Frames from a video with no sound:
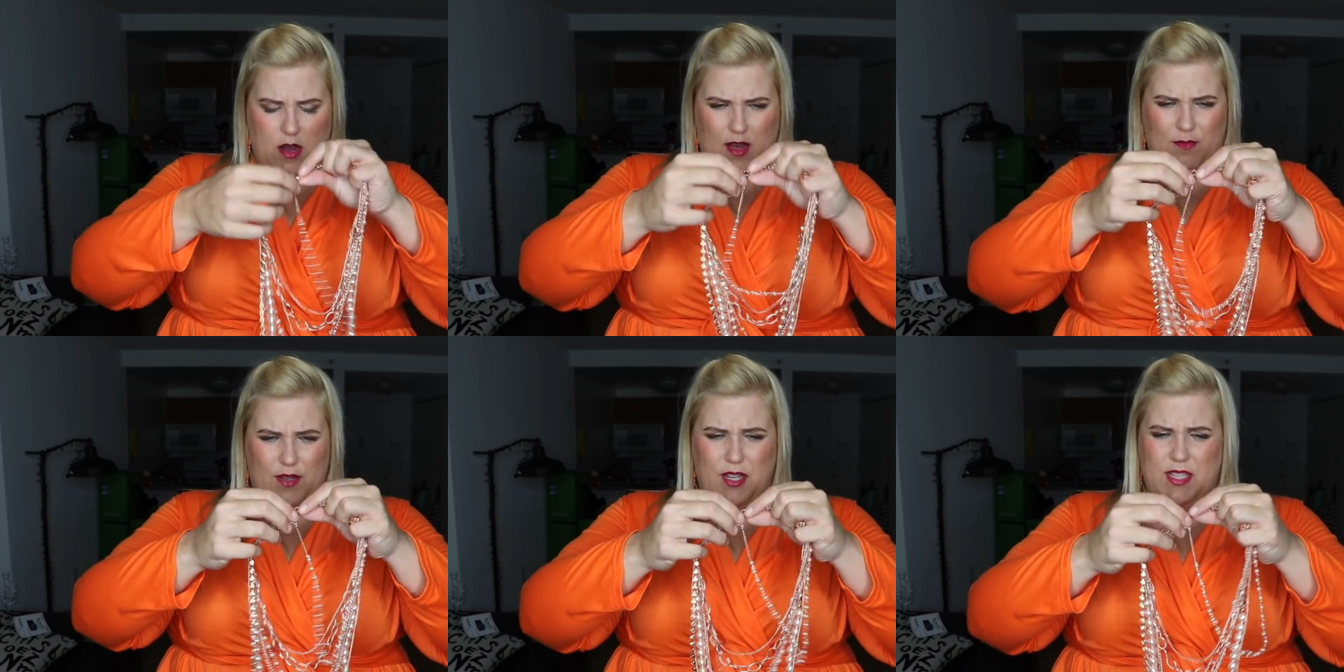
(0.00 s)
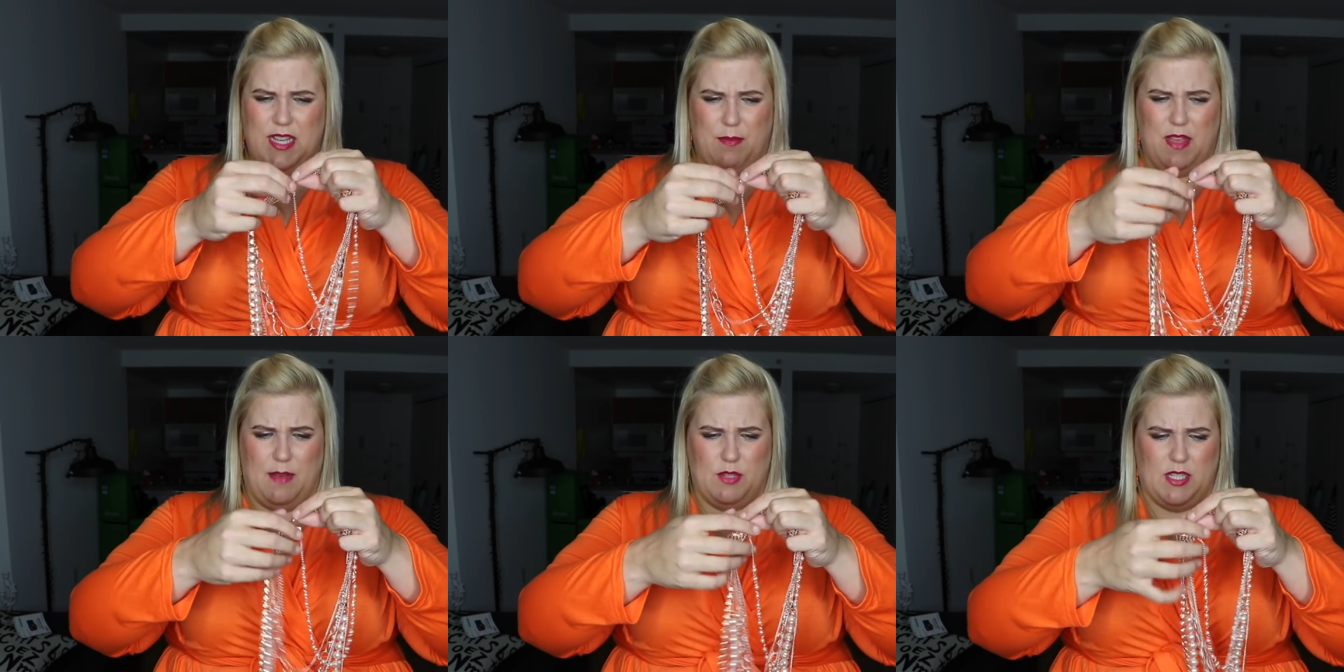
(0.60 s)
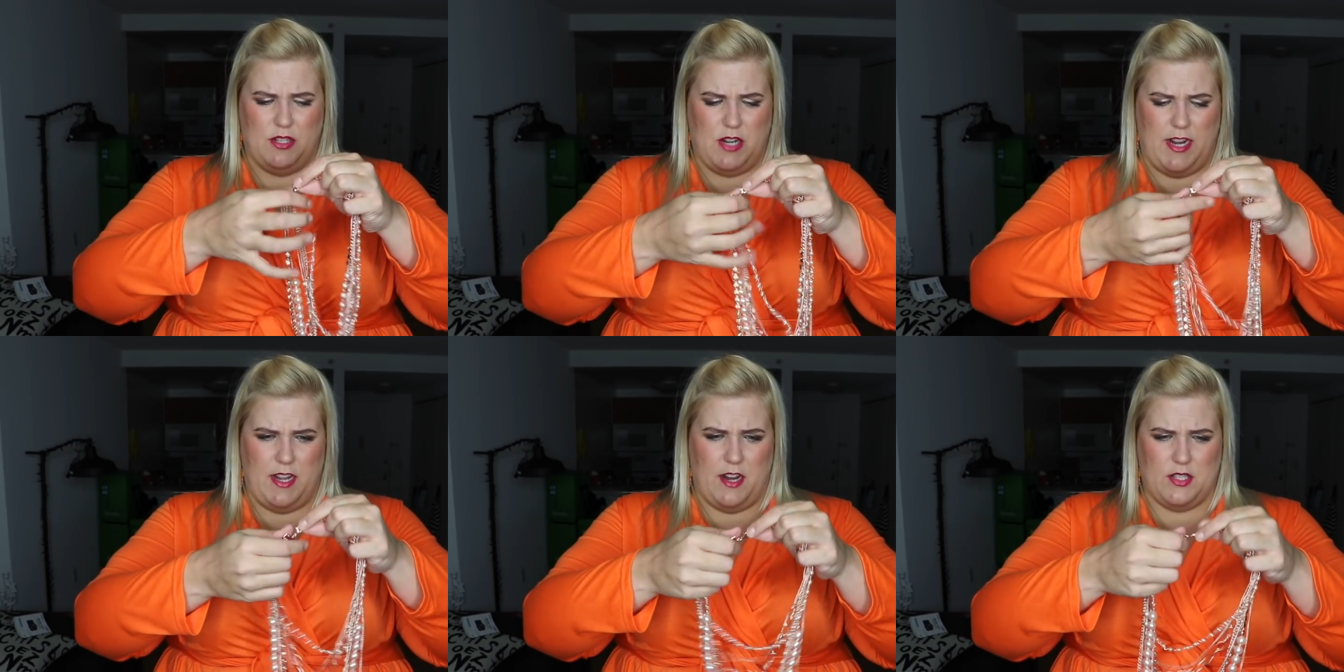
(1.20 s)
I'm gonna do the same thing. I'm just gonna try
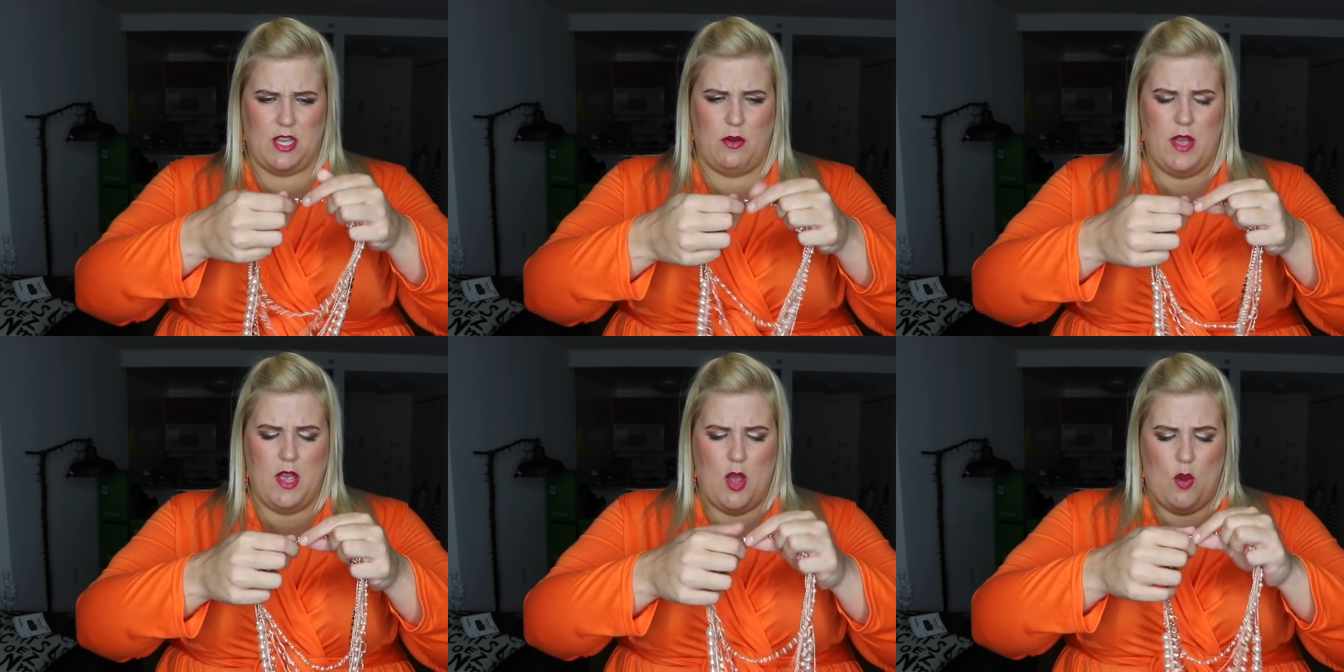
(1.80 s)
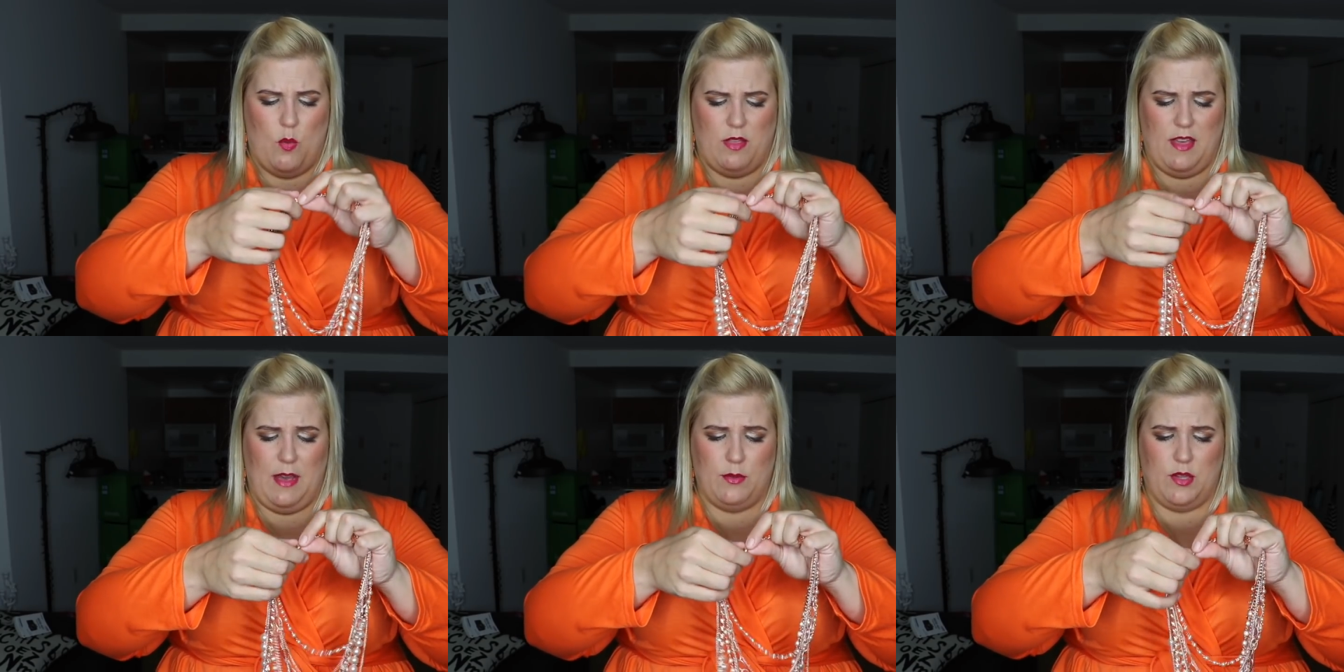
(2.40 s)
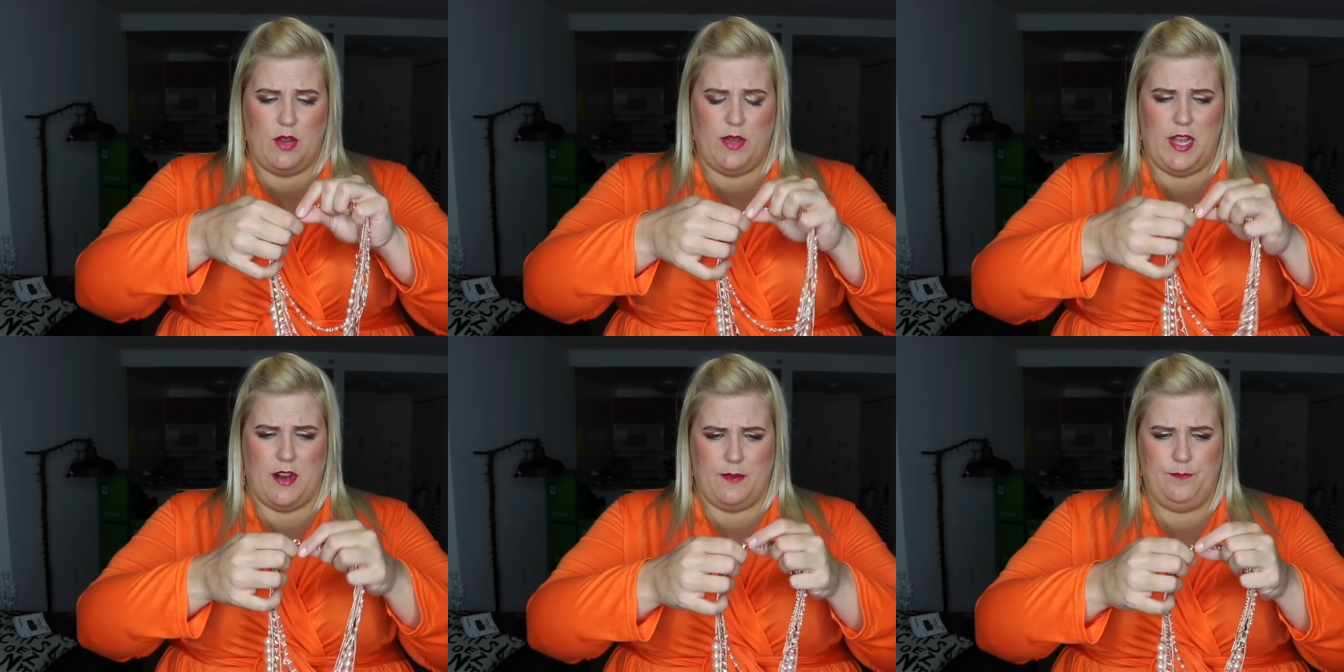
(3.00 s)
it on here. So one thing I will note
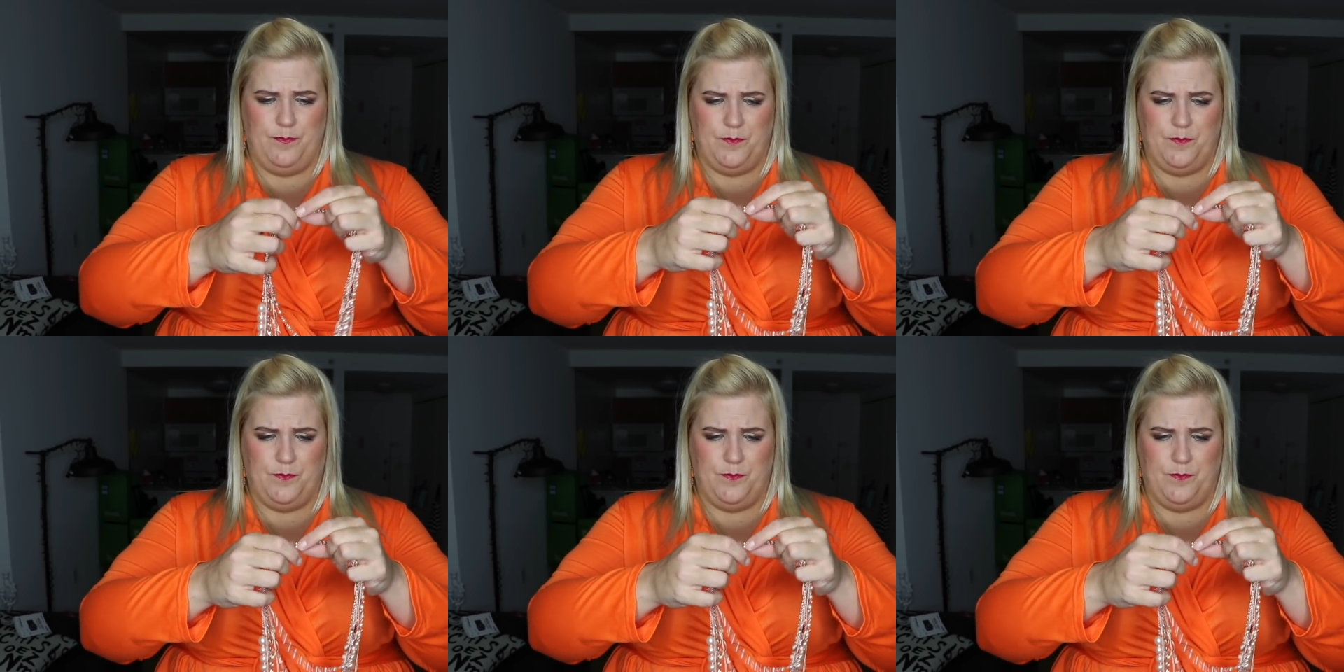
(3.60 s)
here